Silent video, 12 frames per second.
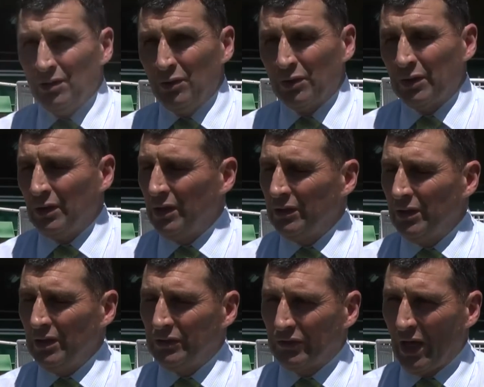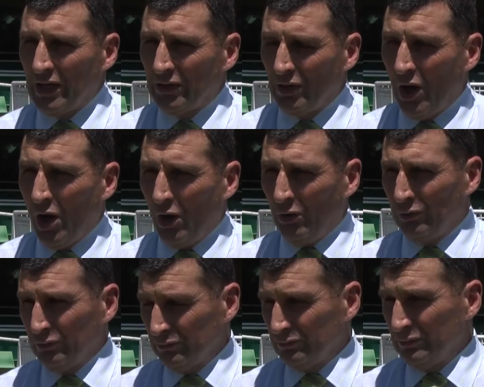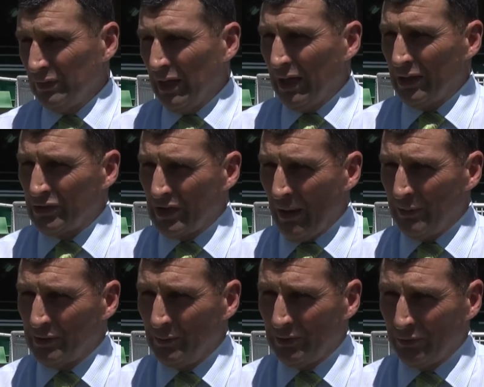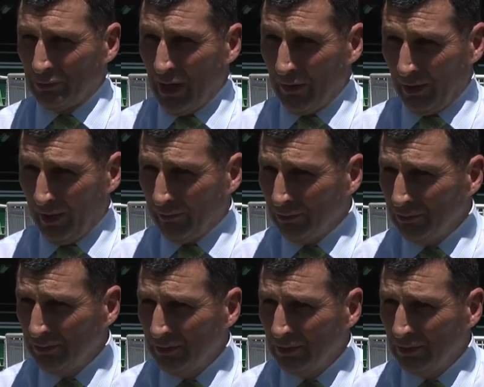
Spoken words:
Look, it's taken the whole establishment to another level.